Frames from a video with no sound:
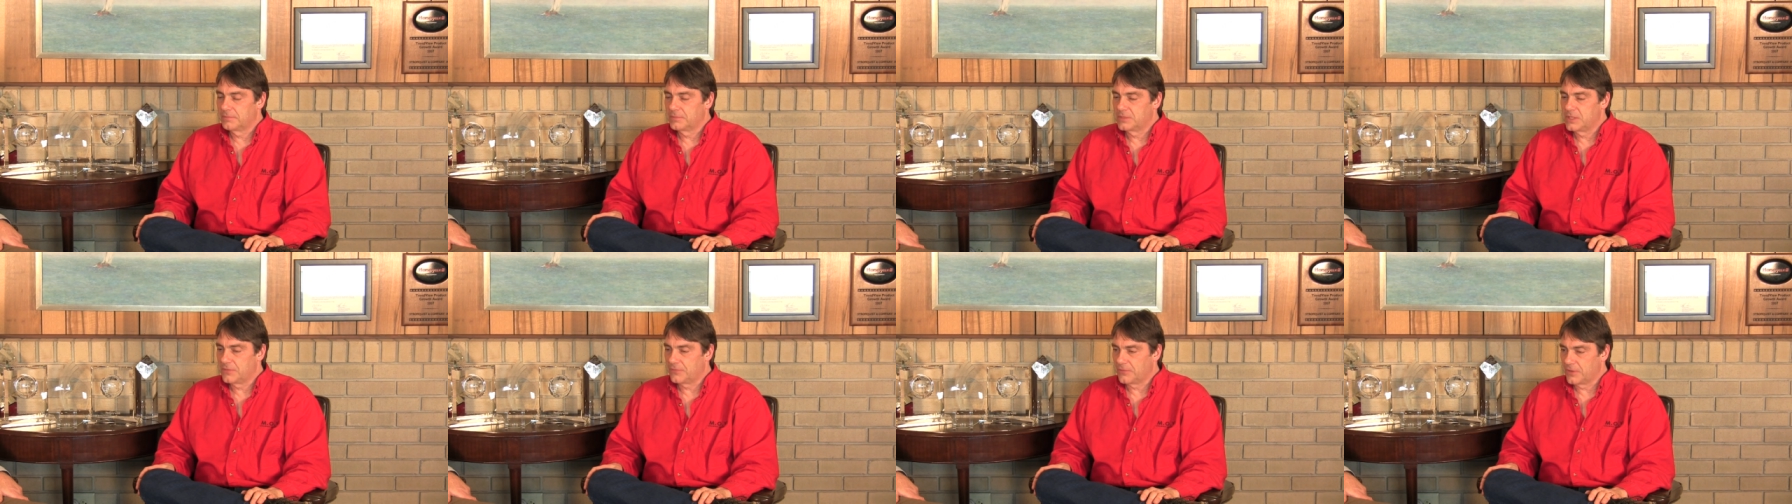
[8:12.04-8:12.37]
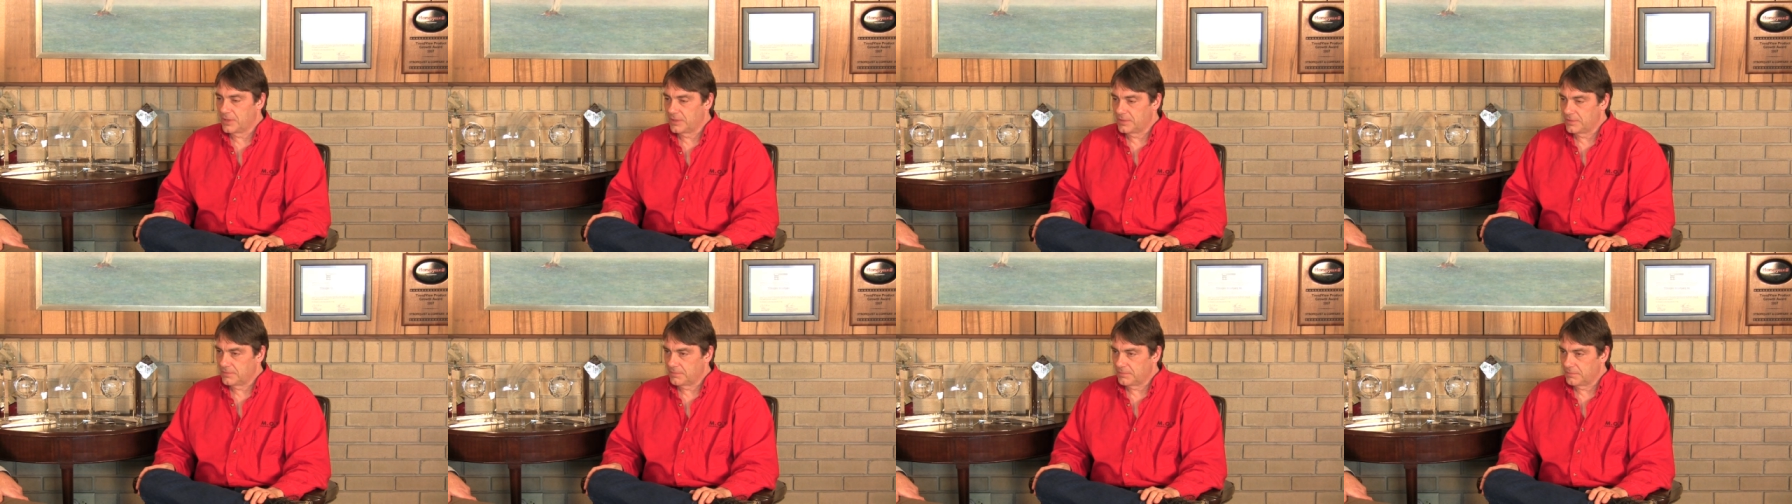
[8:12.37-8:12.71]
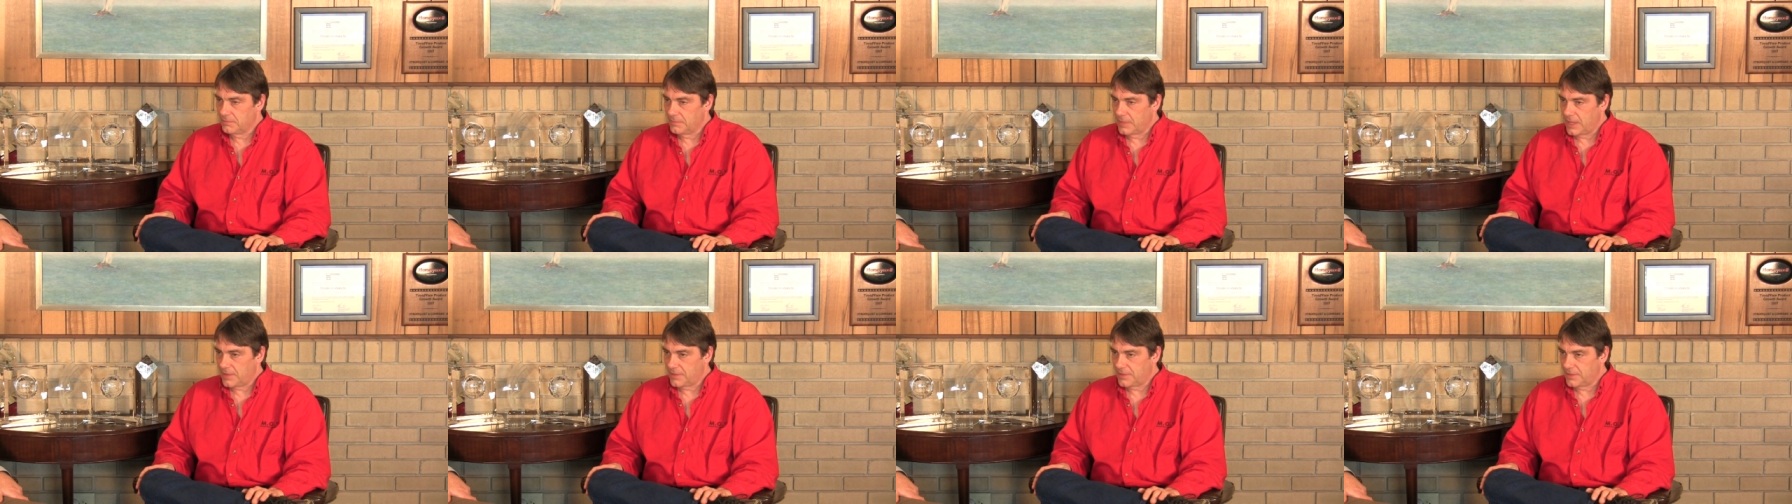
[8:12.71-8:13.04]

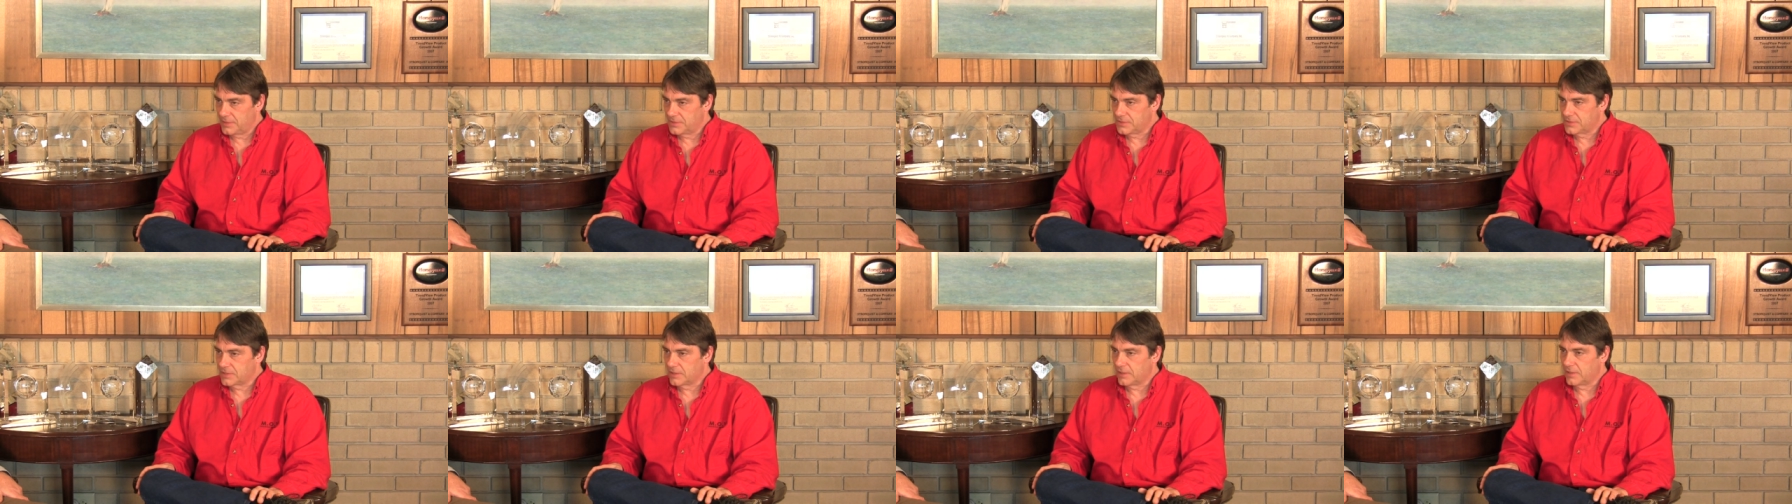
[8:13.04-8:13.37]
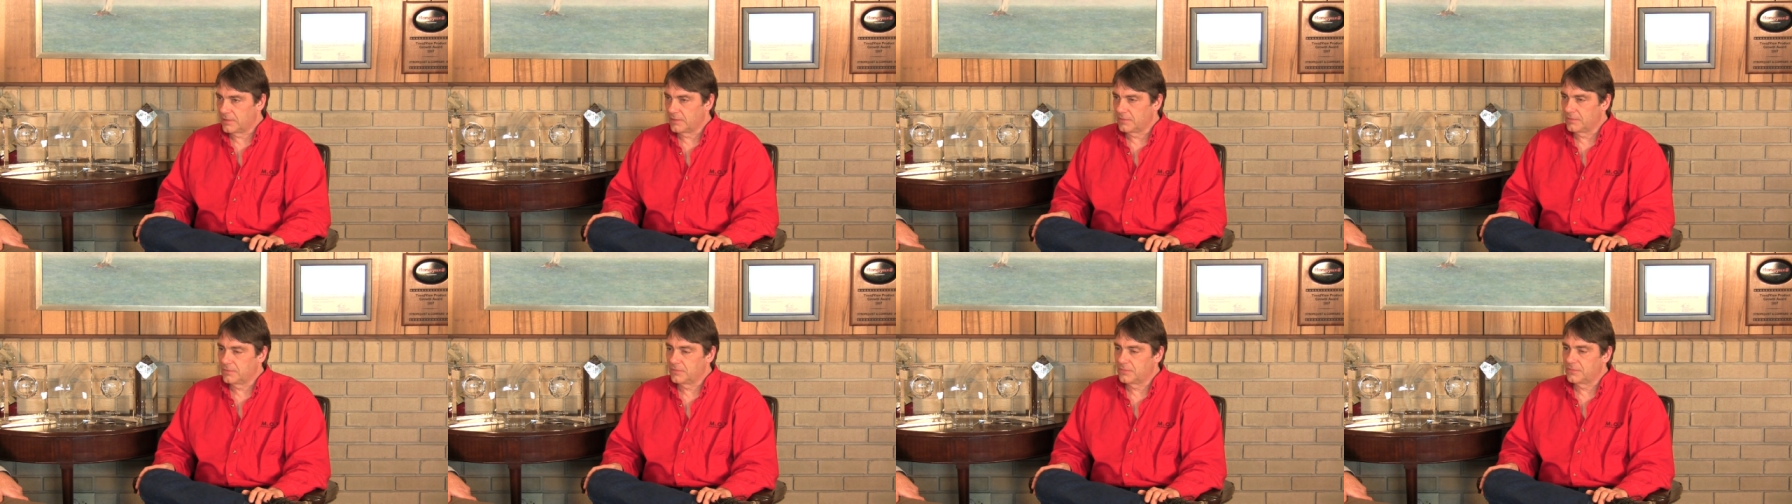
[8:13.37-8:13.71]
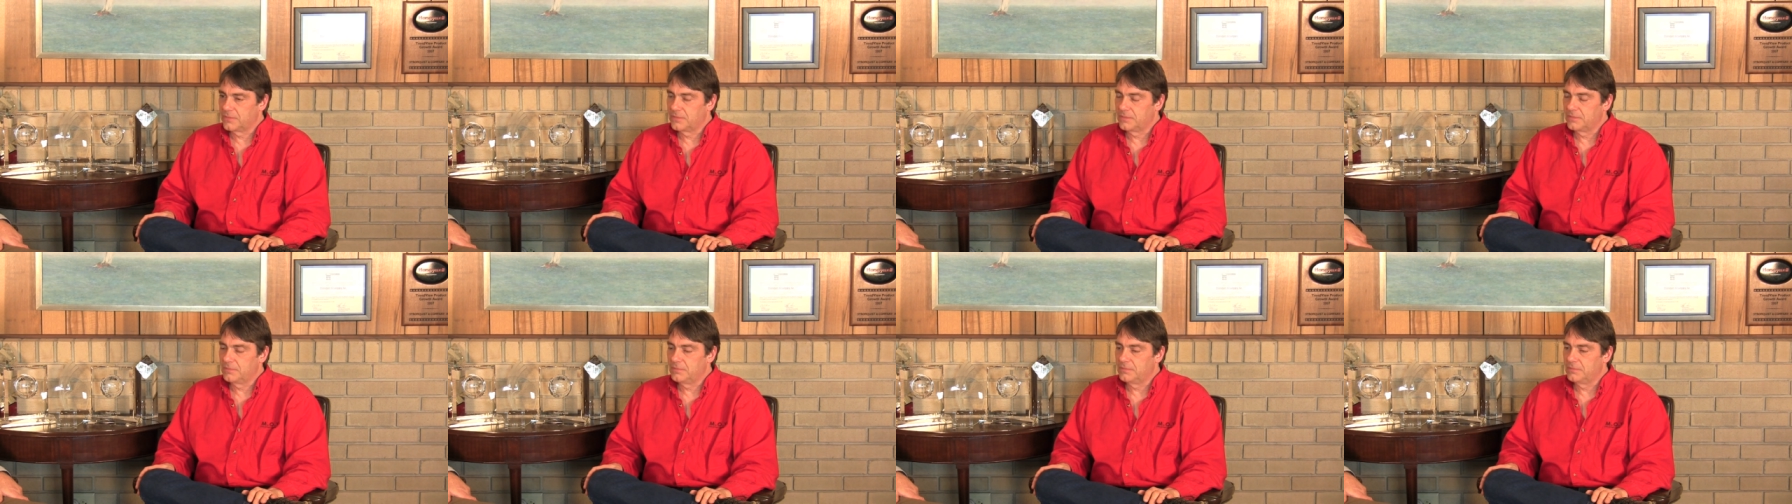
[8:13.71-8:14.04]
Different methods of
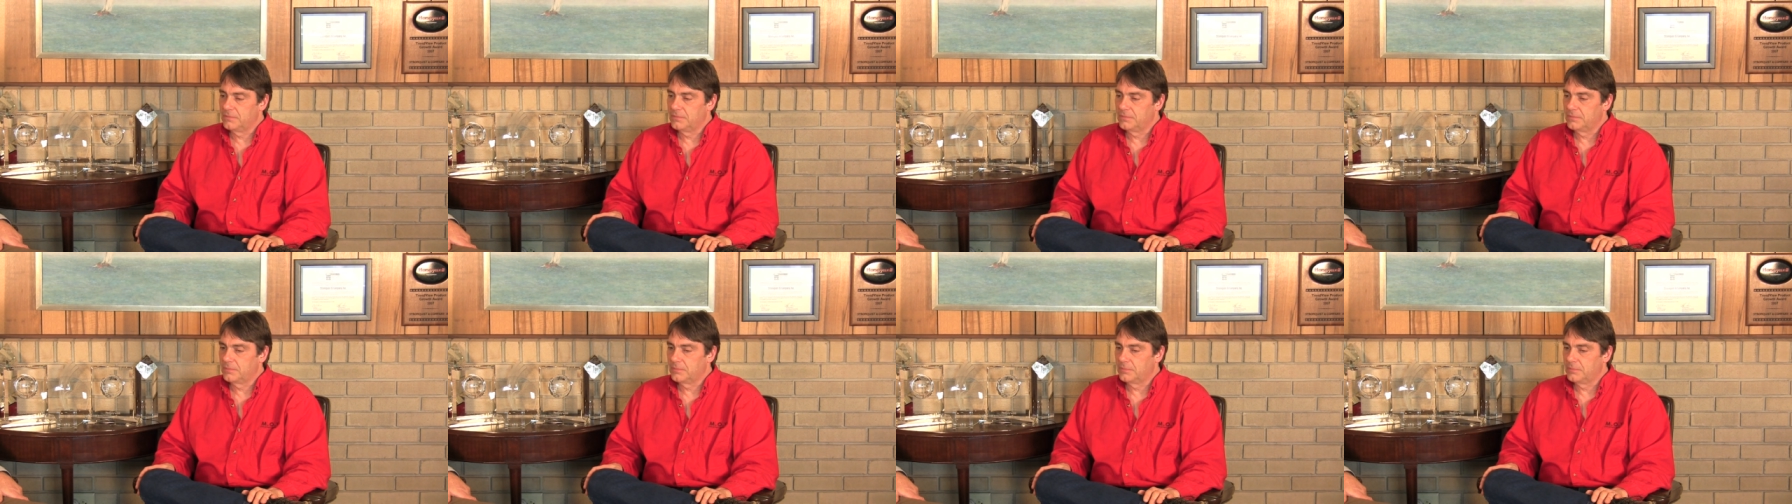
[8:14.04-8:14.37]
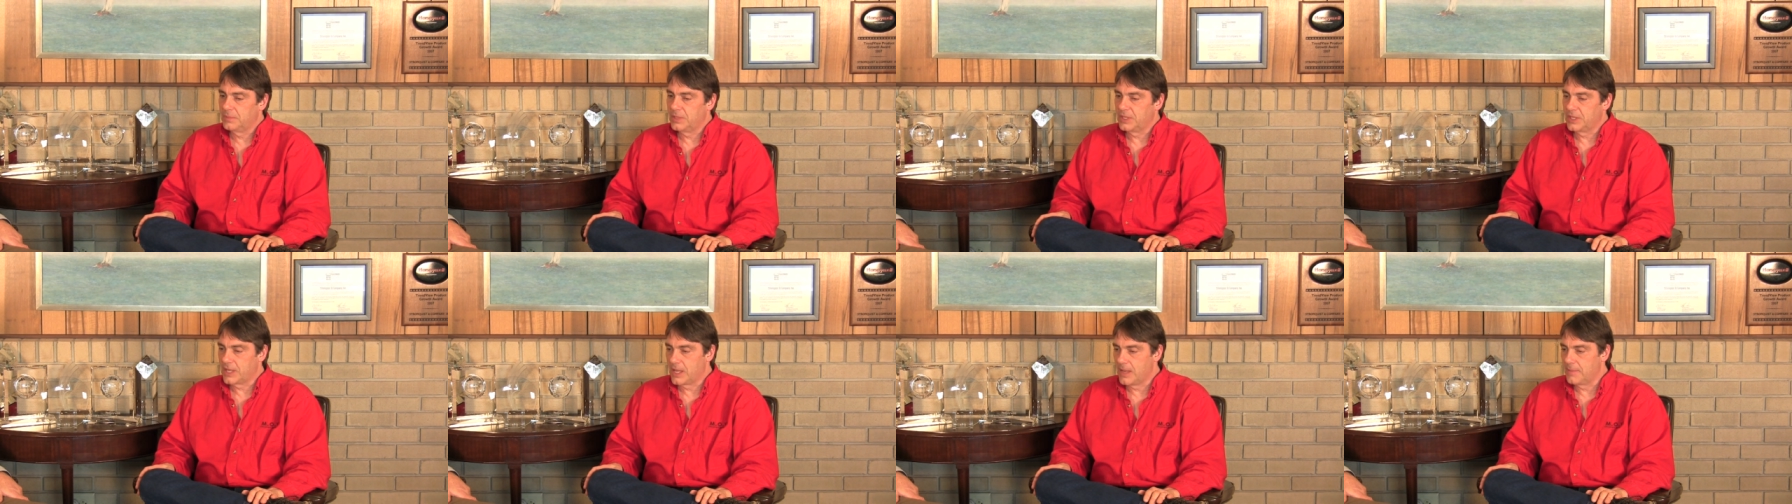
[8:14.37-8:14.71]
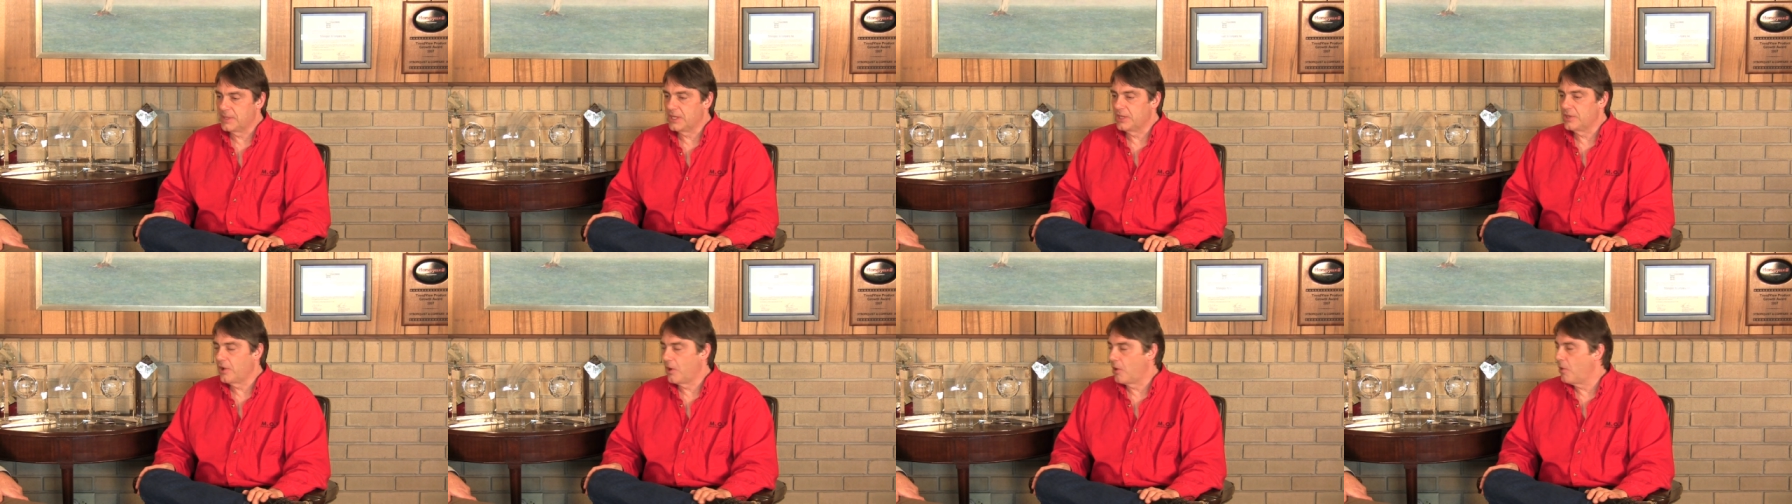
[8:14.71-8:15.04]

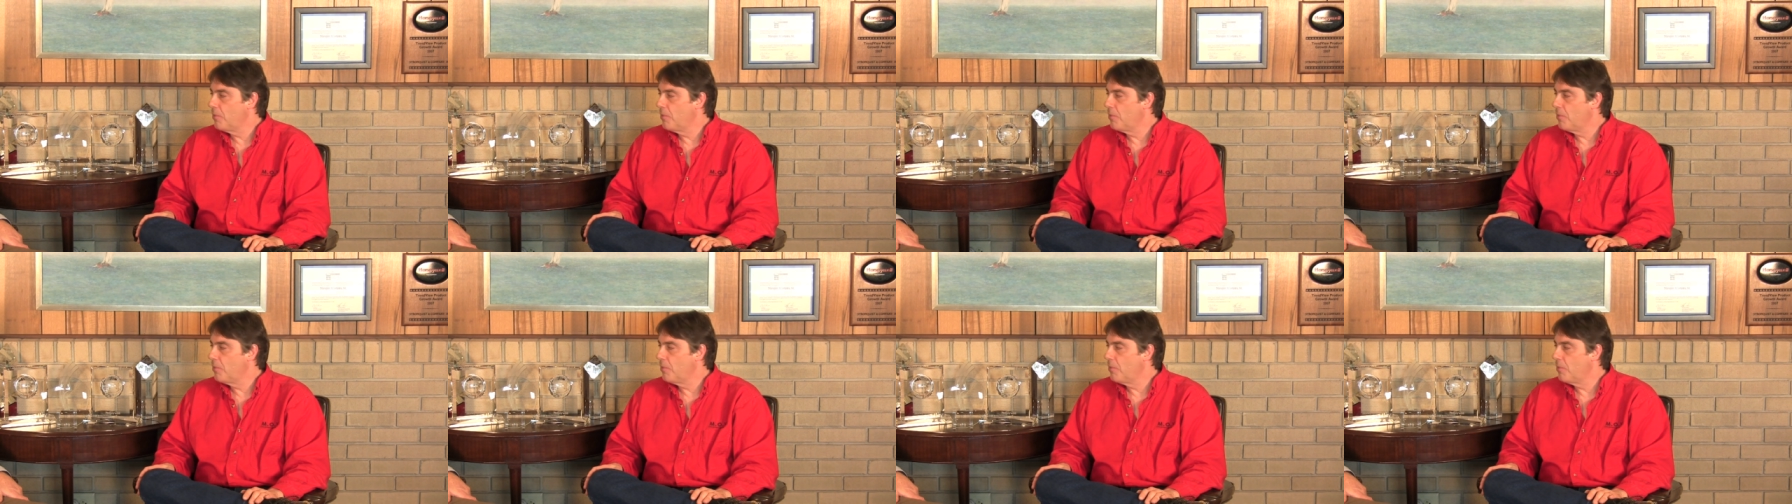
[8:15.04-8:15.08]
becoming